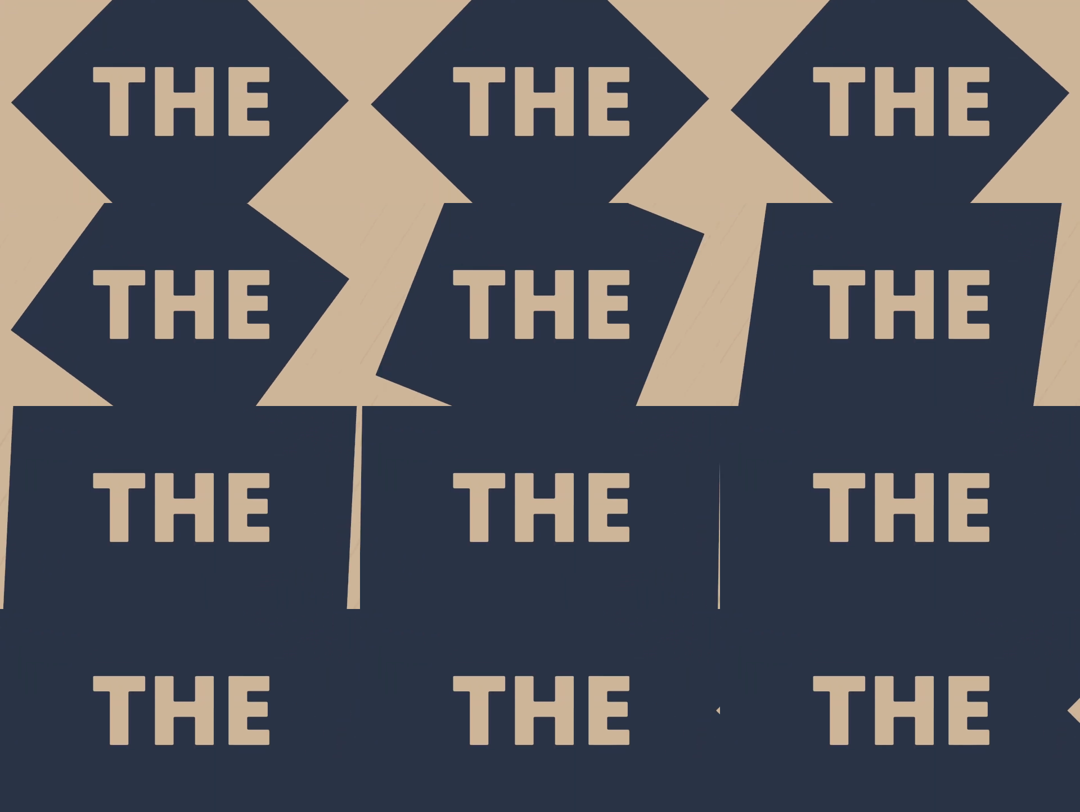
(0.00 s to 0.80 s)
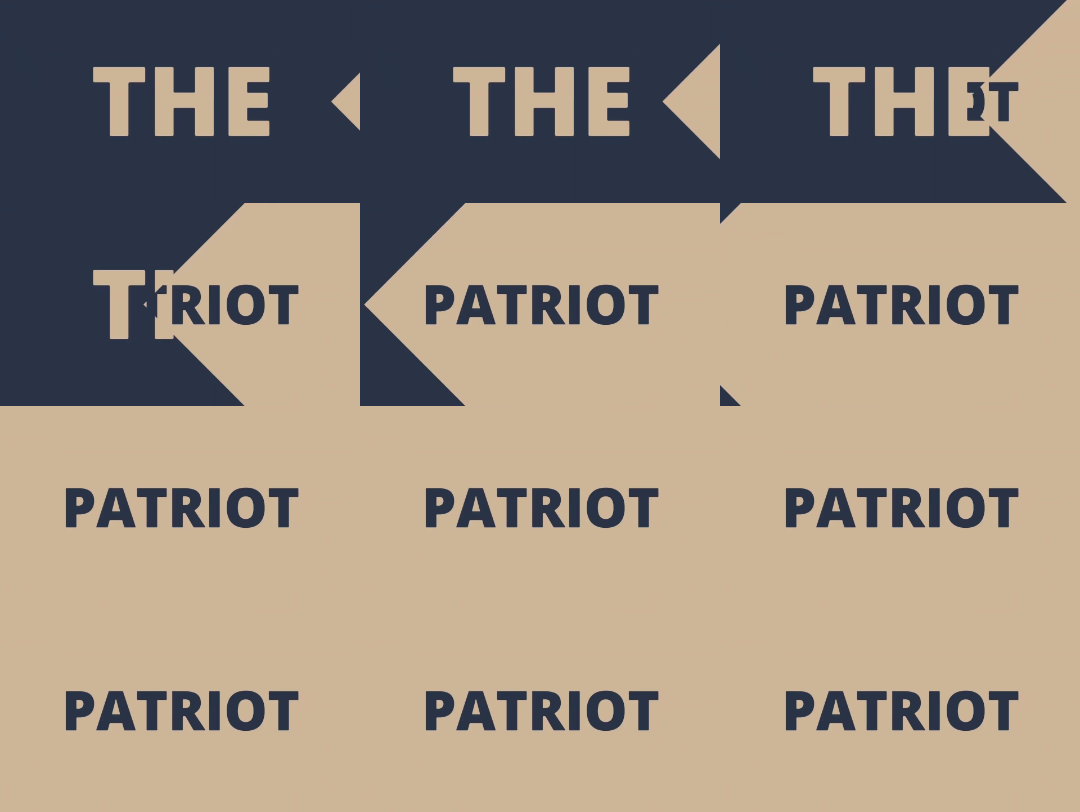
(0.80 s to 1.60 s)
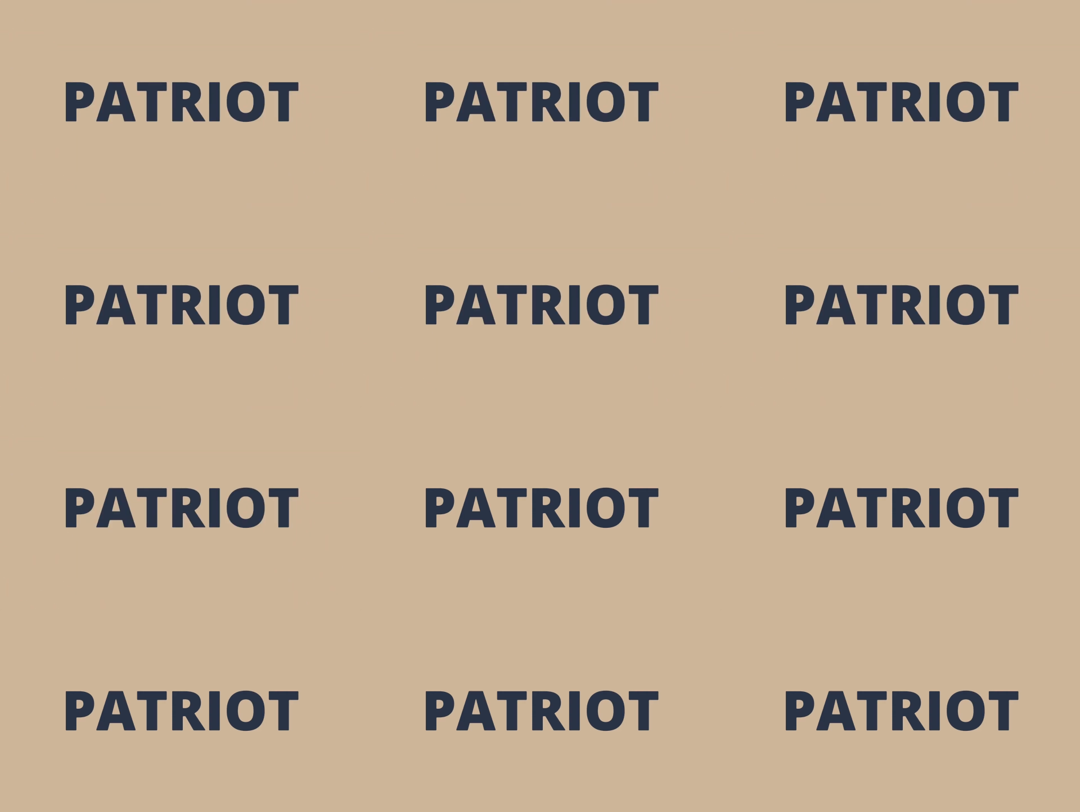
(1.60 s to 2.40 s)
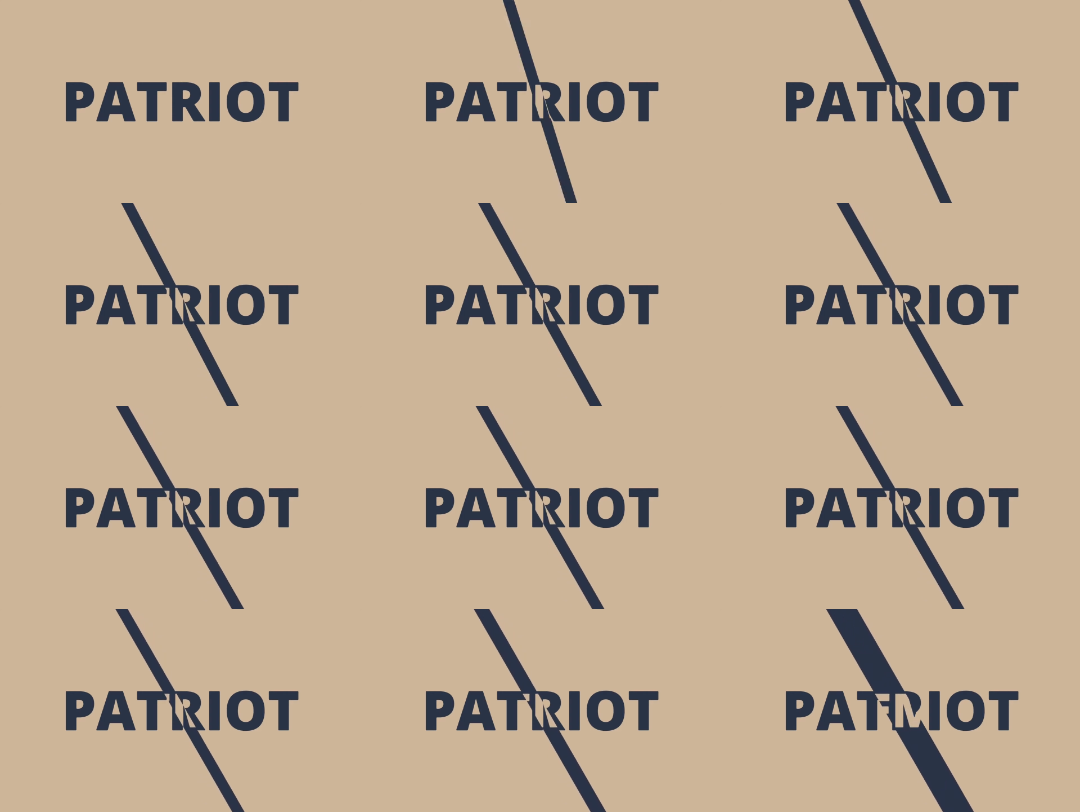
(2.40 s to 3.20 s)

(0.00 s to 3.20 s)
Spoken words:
No face is visible, so there are no lips to read.